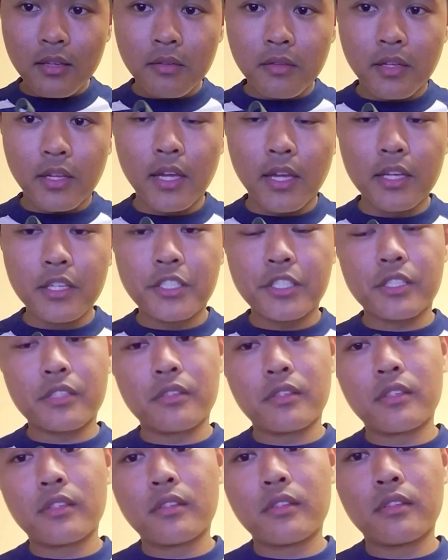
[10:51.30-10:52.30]

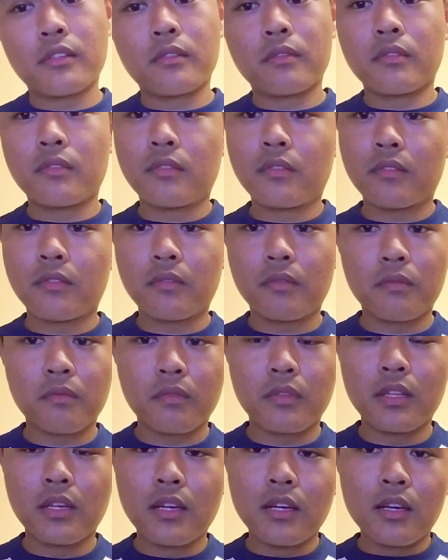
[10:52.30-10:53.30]
Caging
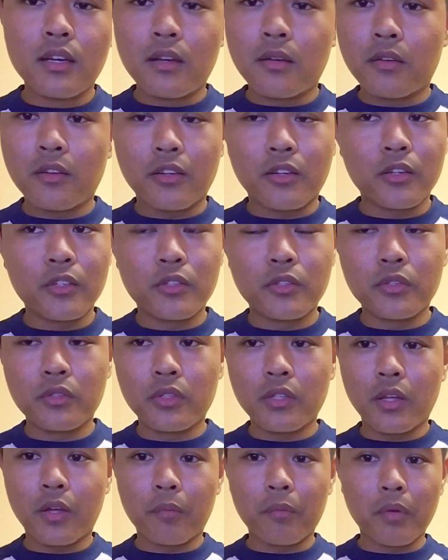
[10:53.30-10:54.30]
could do
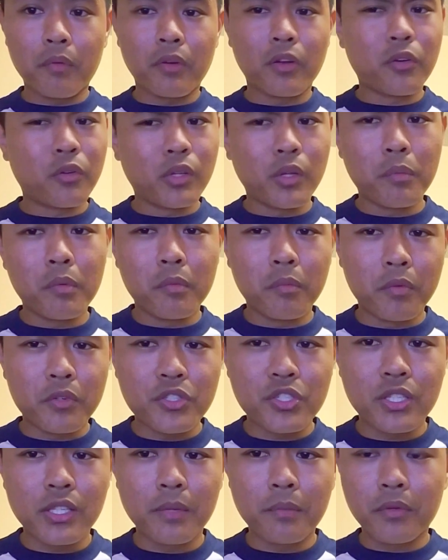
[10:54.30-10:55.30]
like maybe go a little bit more
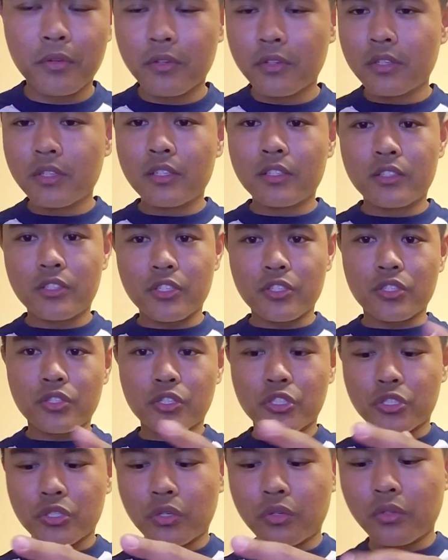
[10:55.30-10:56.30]
slimmer, just to
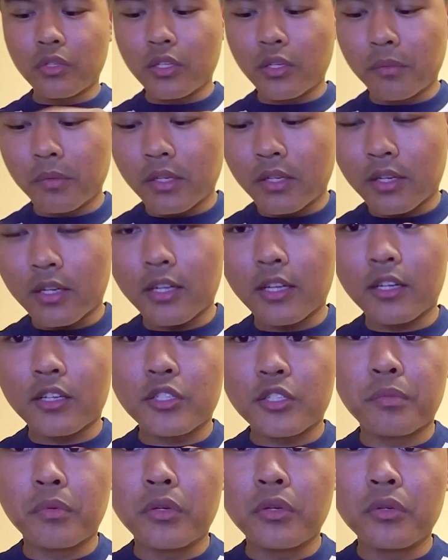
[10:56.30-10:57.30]
show a little bit of
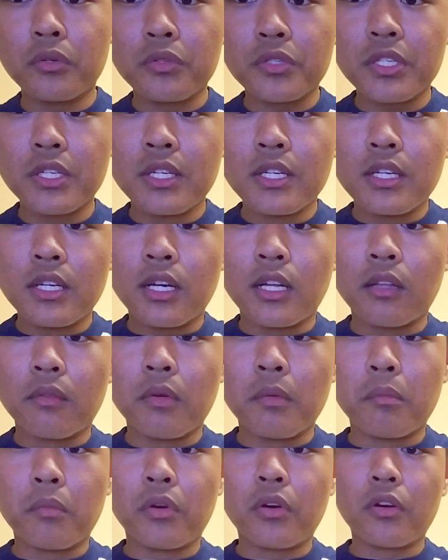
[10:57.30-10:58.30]
expose a little
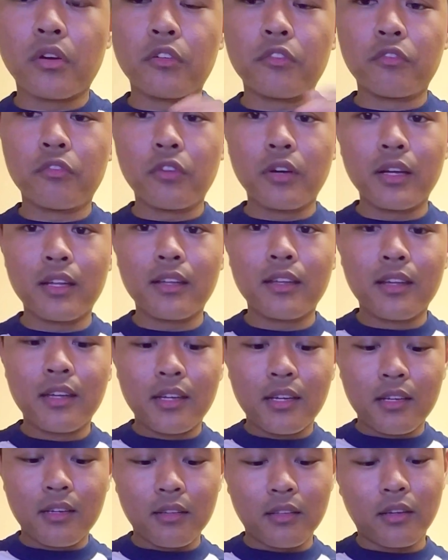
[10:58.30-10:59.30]
bit more of what
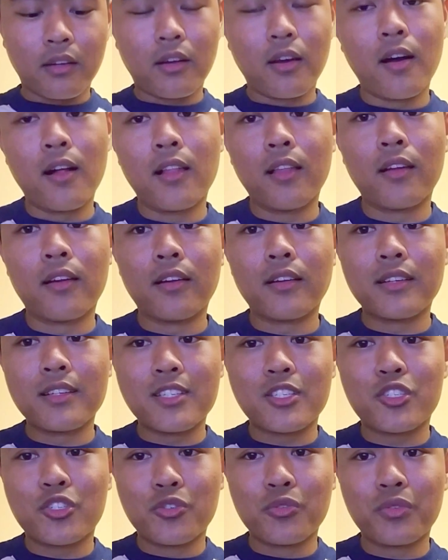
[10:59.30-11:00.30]

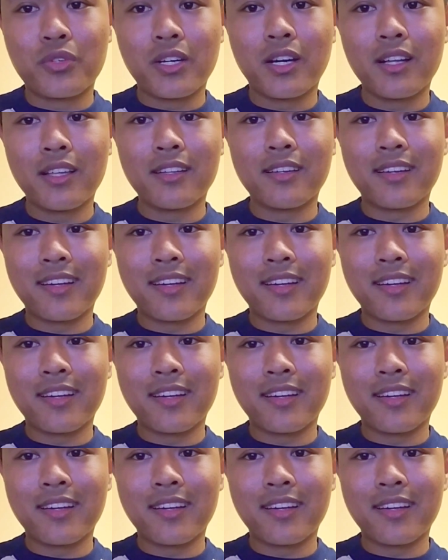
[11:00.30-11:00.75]
this true color